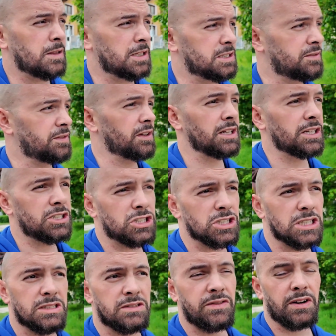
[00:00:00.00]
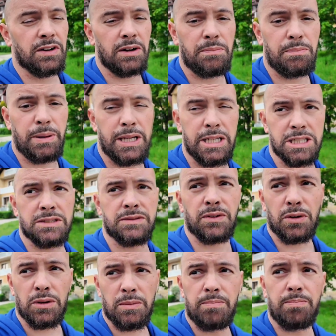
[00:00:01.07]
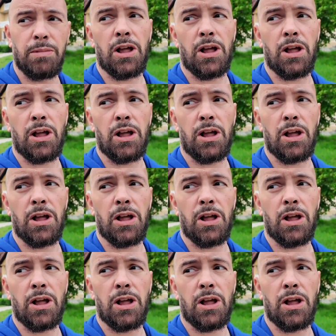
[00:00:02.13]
This village is very peaceful.